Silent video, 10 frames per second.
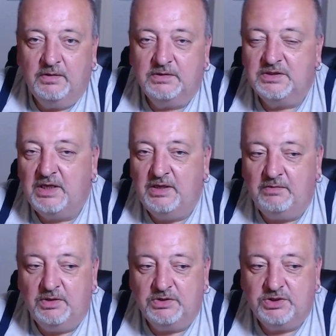Today I'm
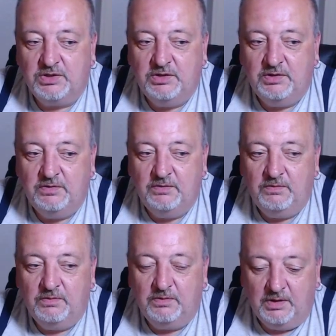going to show you
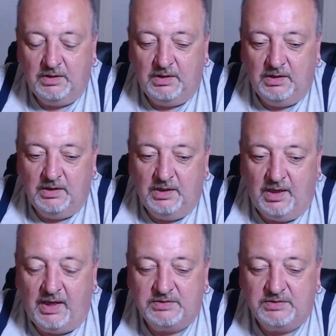how